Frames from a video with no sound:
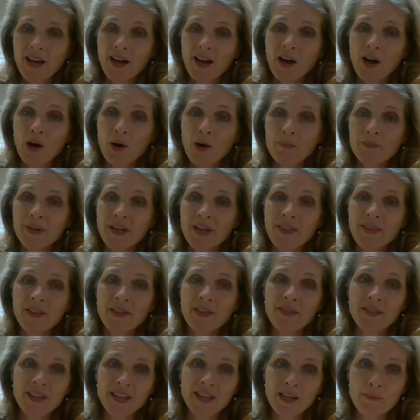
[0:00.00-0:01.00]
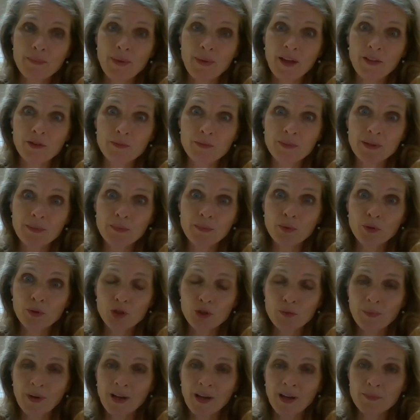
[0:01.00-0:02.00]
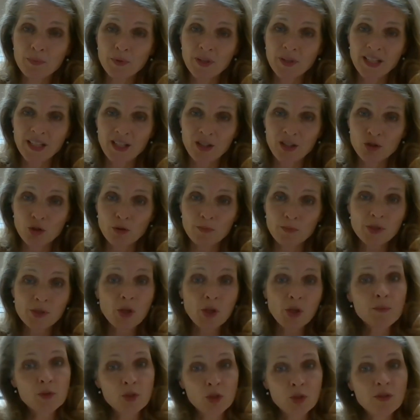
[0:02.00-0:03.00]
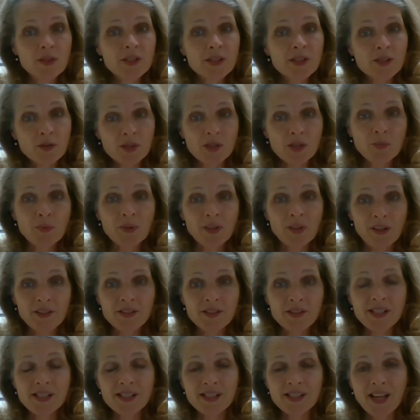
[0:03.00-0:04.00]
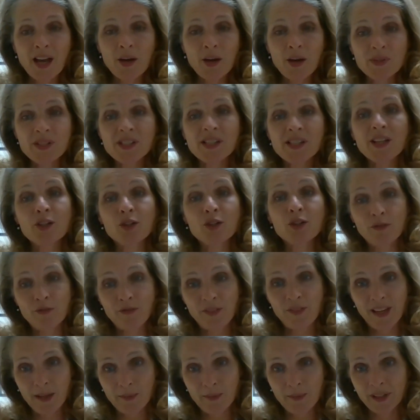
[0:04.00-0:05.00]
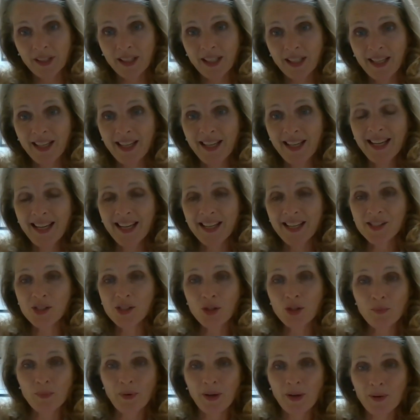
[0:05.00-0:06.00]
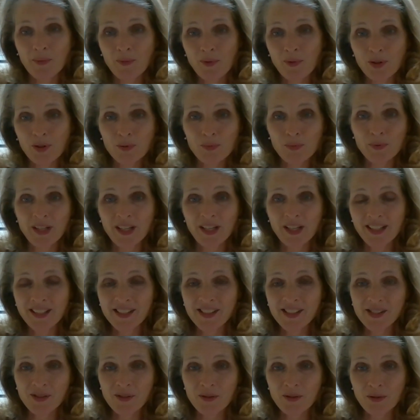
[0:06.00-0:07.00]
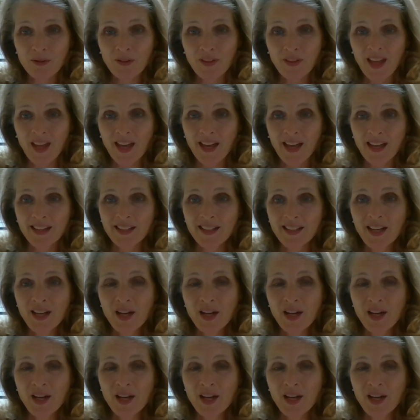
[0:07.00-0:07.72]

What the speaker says: And then think about the people you might bring any germs home to. Is there someone else that's high risk in your family? And so you might want to reconsider that.